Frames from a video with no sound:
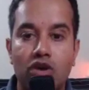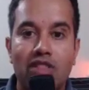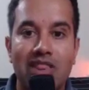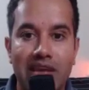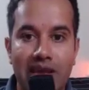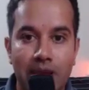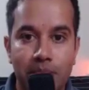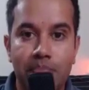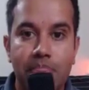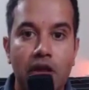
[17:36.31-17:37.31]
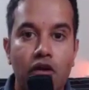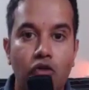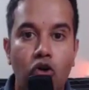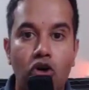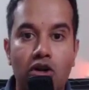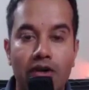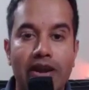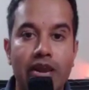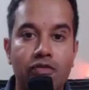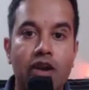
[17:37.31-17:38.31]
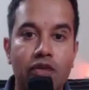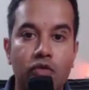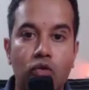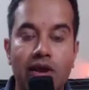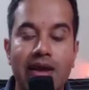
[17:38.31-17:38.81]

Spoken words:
theme for 2024